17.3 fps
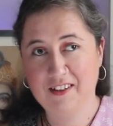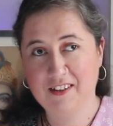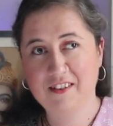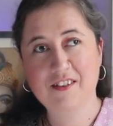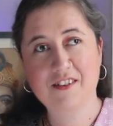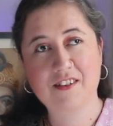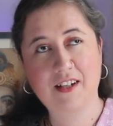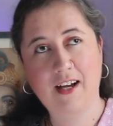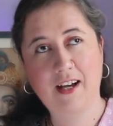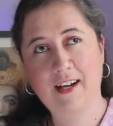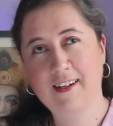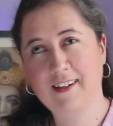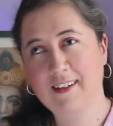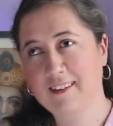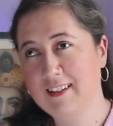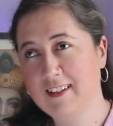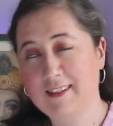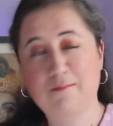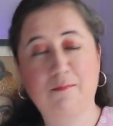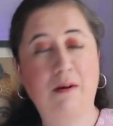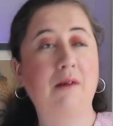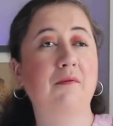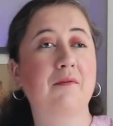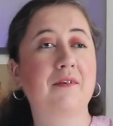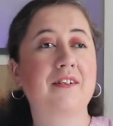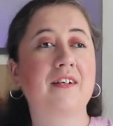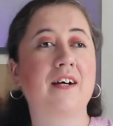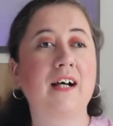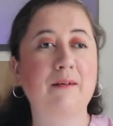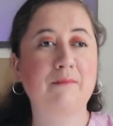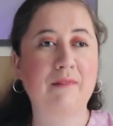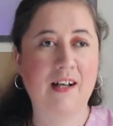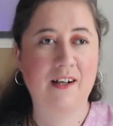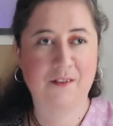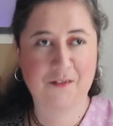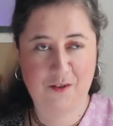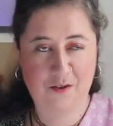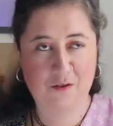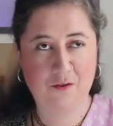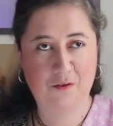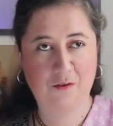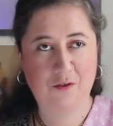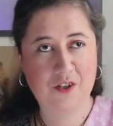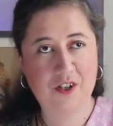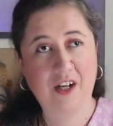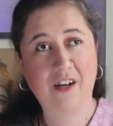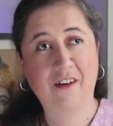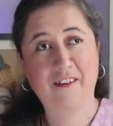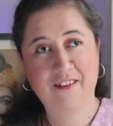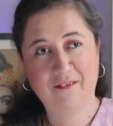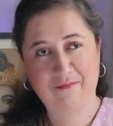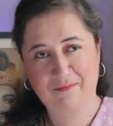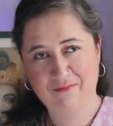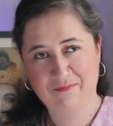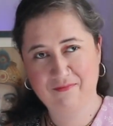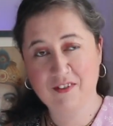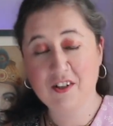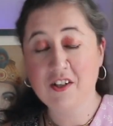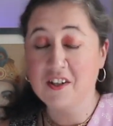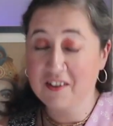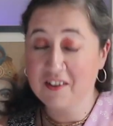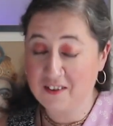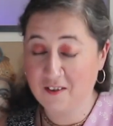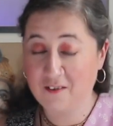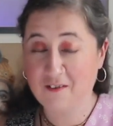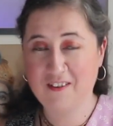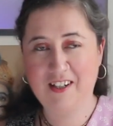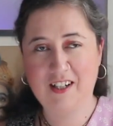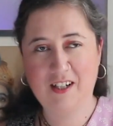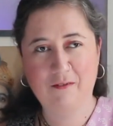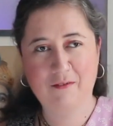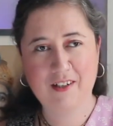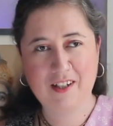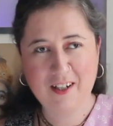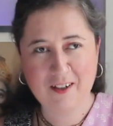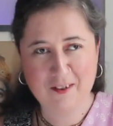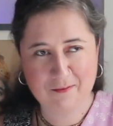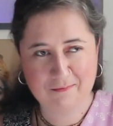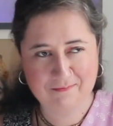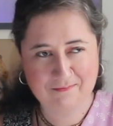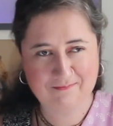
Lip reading: years and it's probably time now to share it. So here we go.